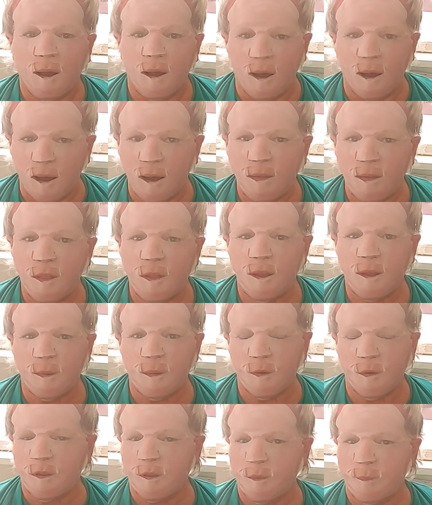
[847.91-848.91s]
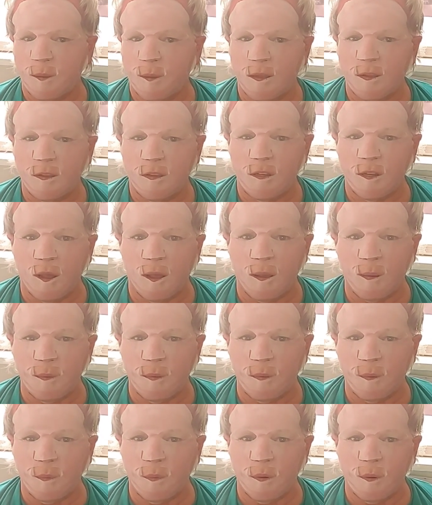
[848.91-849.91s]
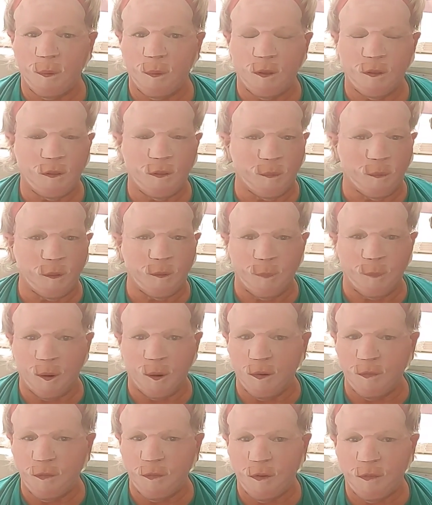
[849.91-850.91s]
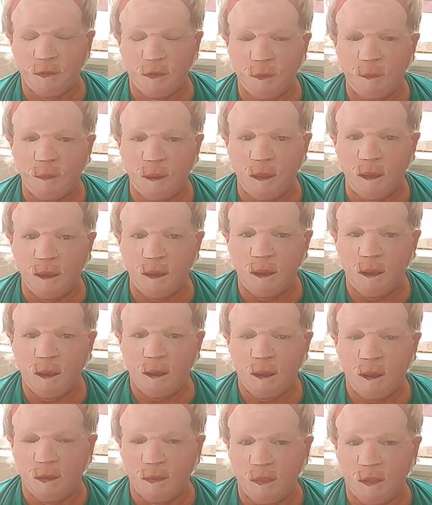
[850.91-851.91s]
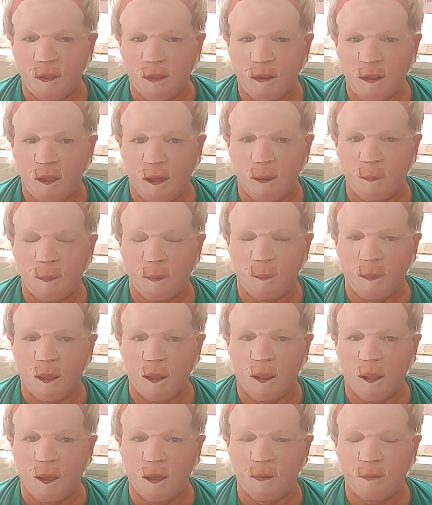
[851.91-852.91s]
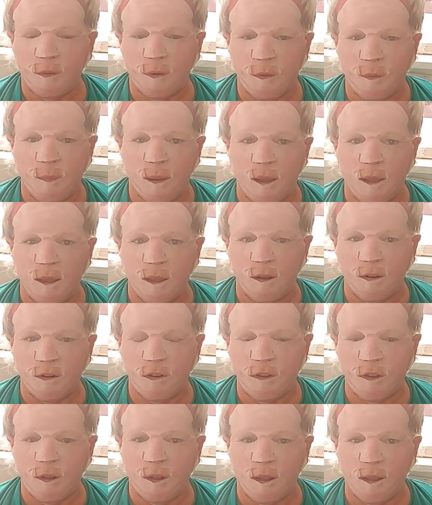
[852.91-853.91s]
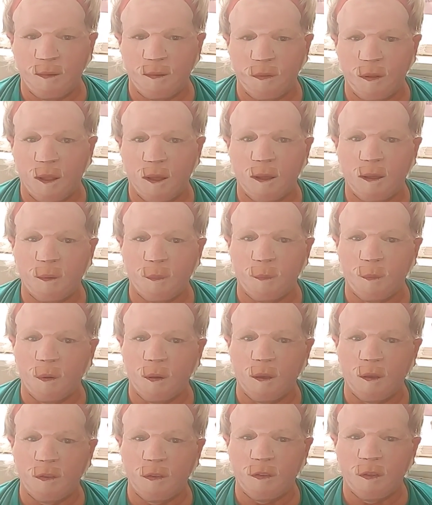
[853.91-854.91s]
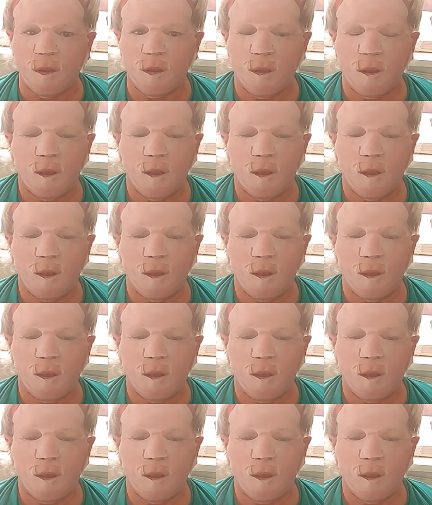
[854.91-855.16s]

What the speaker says: I think it was the best job in the world because it was perfect for me at that time in my life with my energy level like it was.